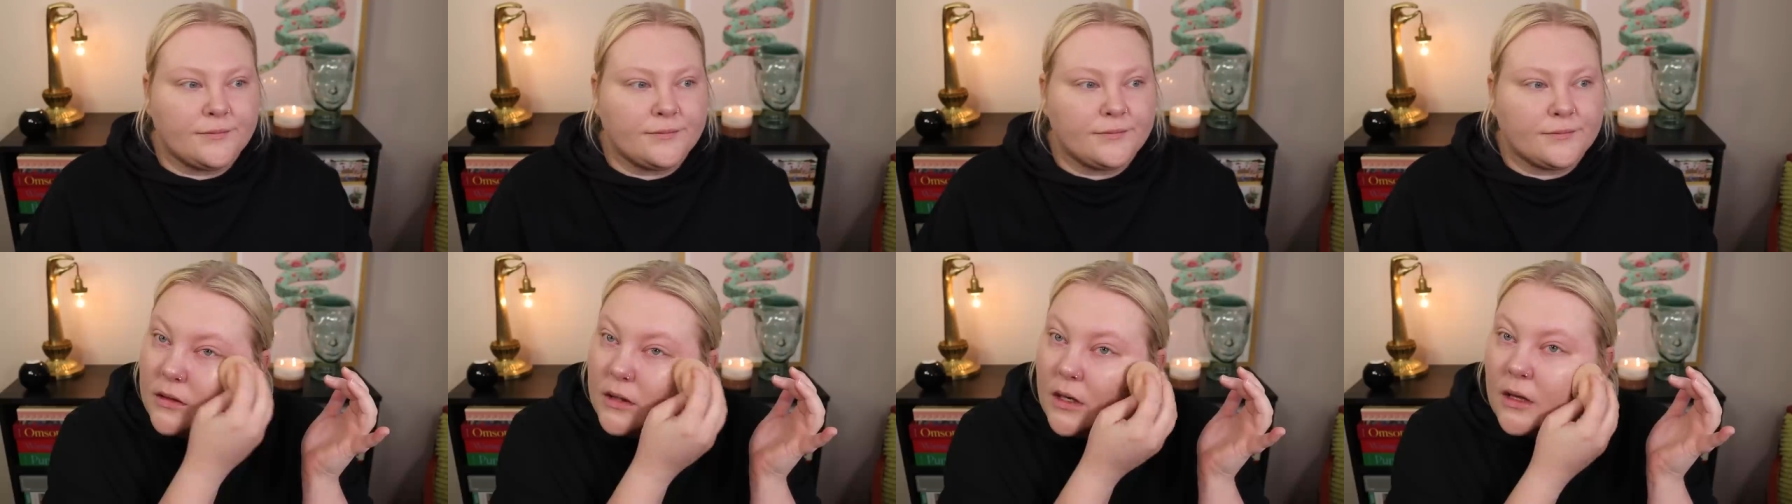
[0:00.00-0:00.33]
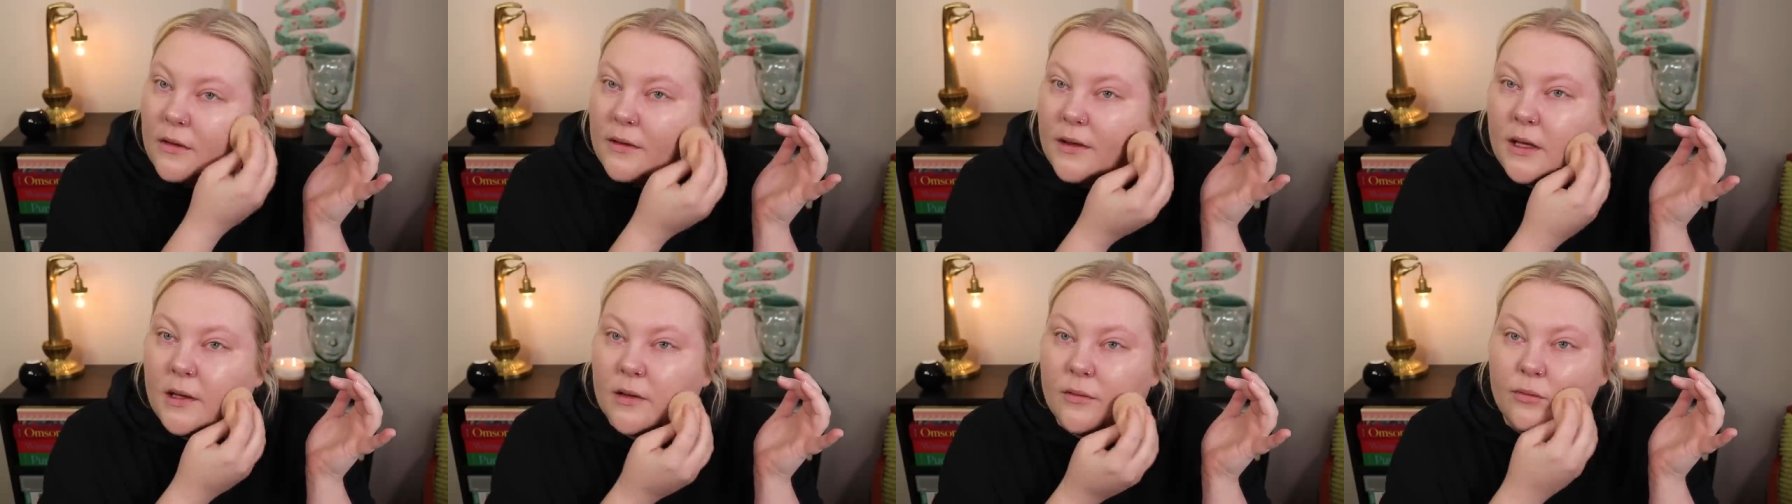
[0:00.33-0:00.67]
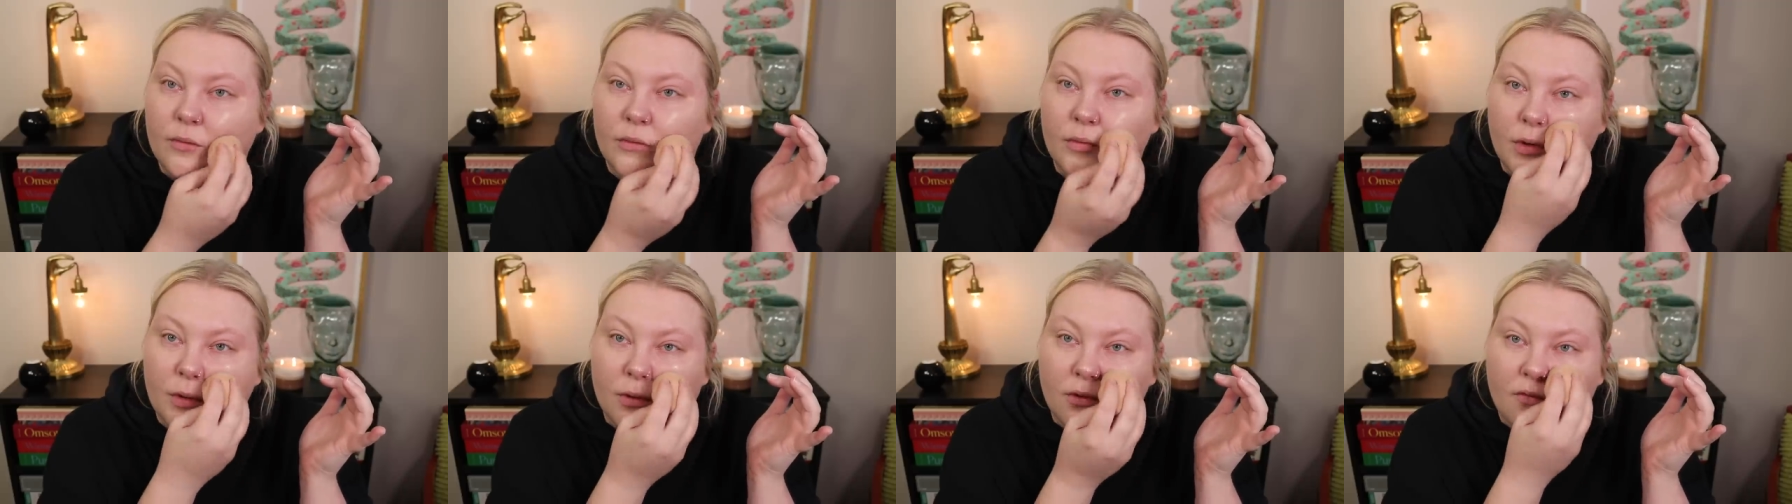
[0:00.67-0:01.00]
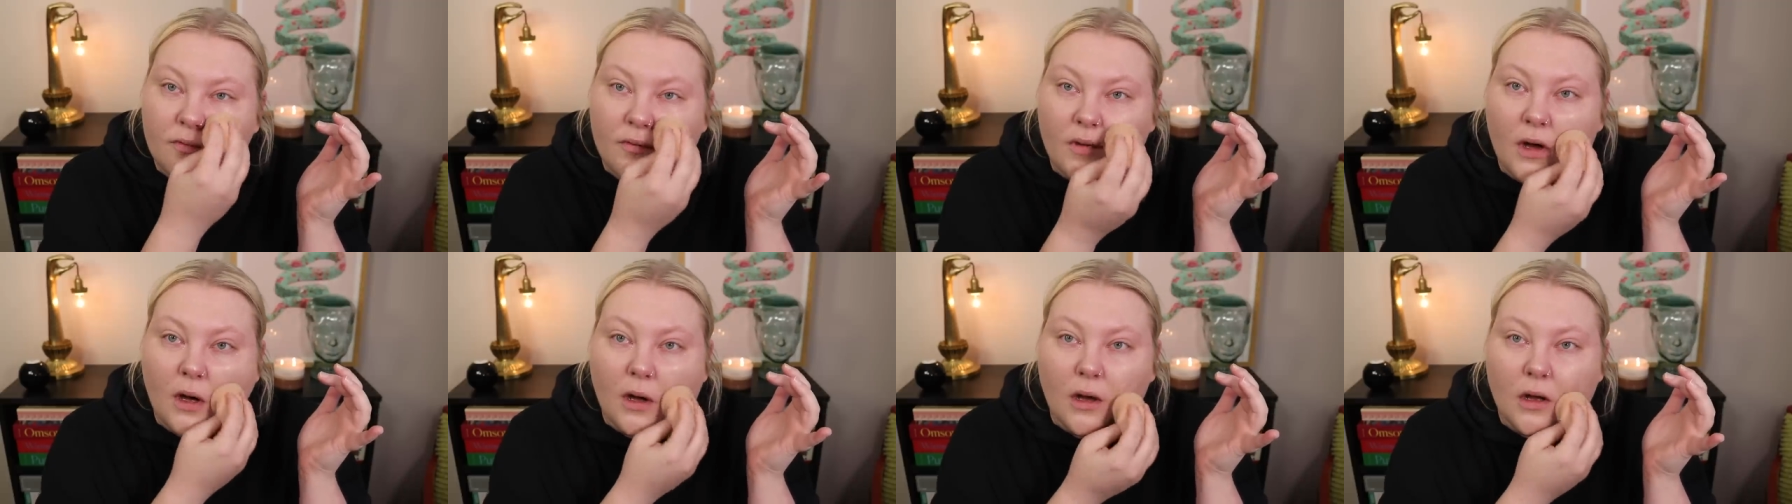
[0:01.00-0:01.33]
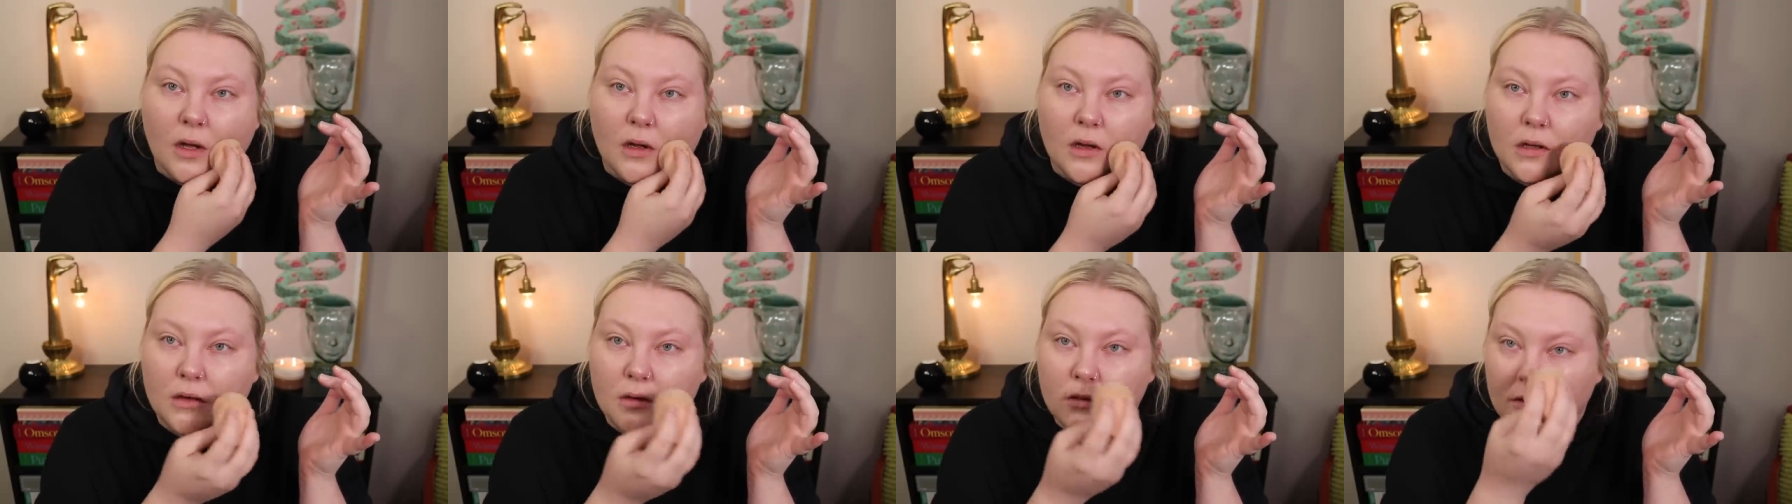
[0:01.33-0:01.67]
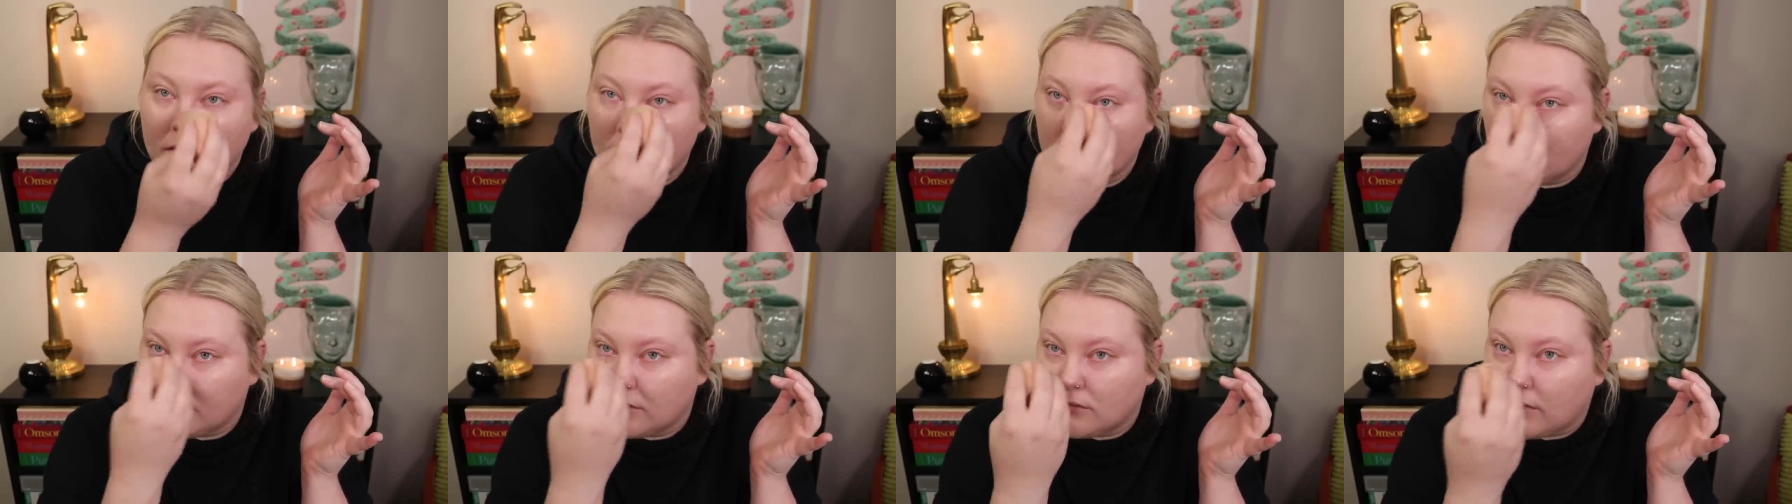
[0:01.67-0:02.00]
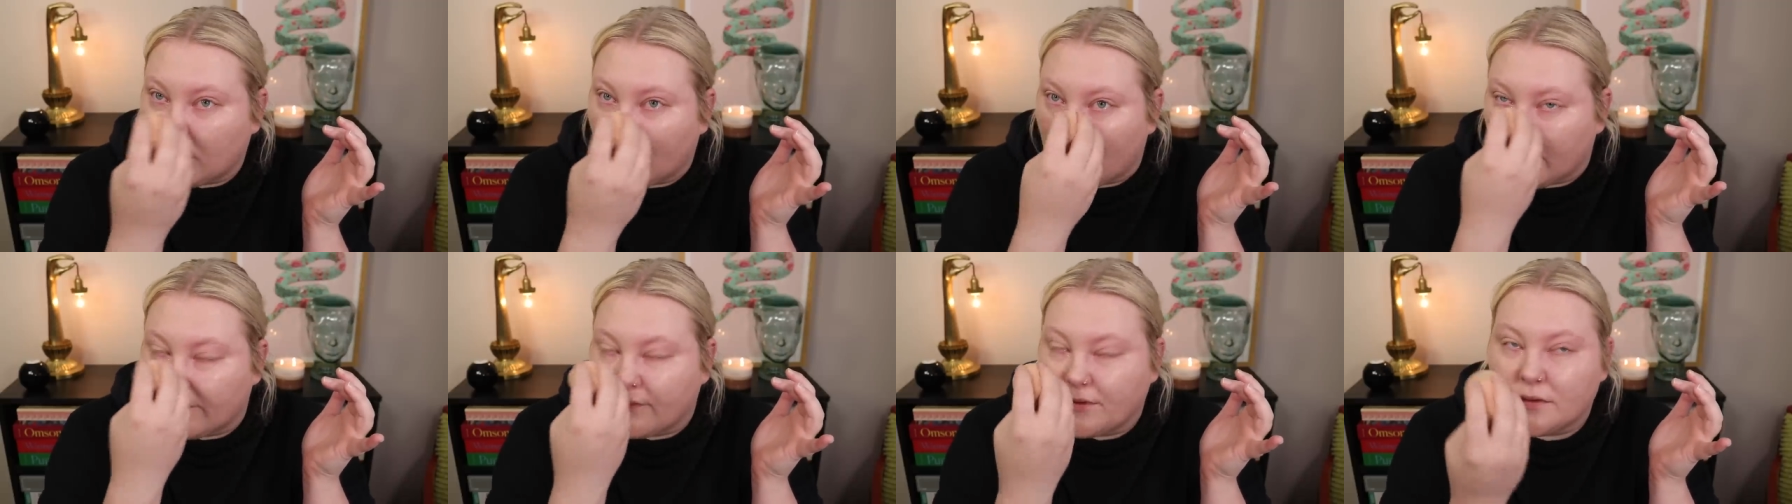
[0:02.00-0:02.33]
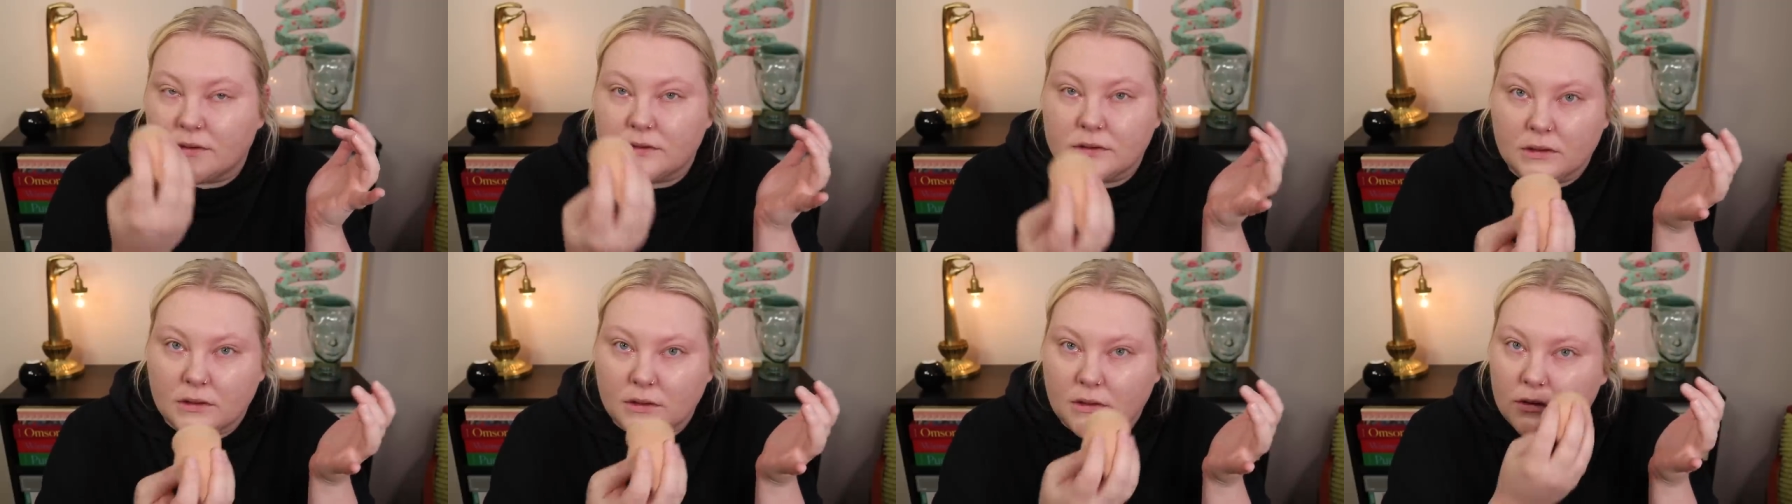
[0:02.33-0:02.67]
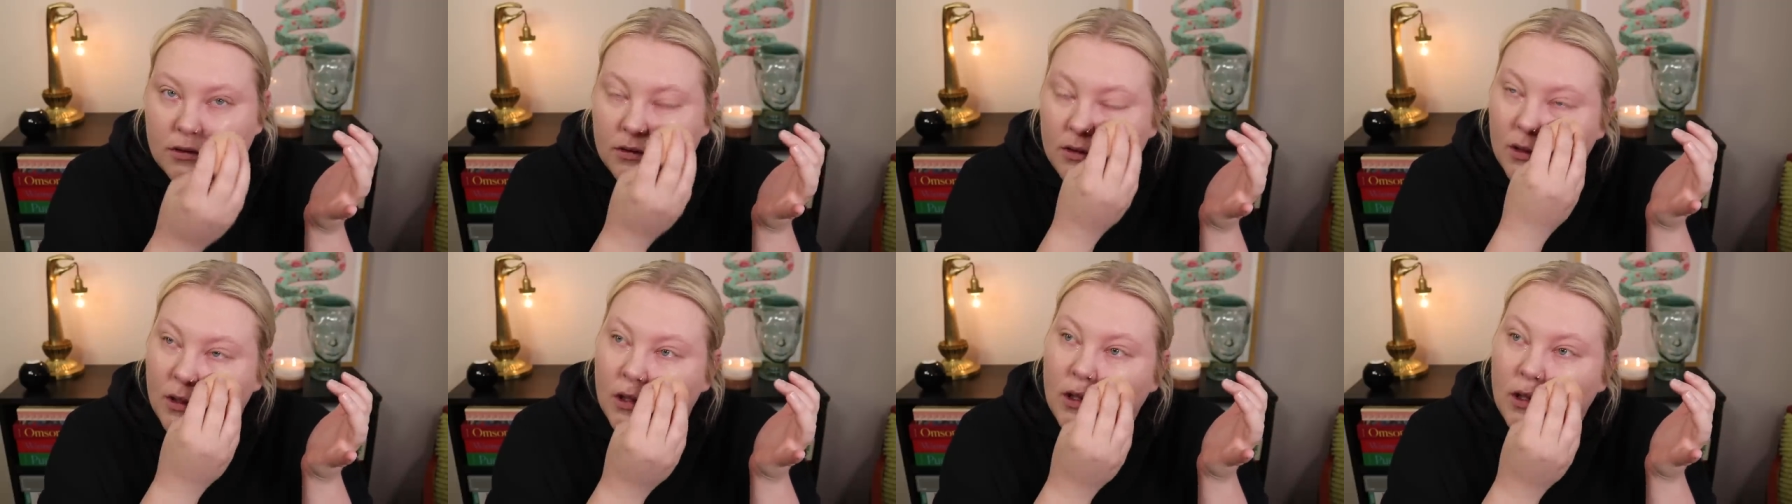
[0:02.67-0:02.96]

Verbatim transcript: not like move on, obviously,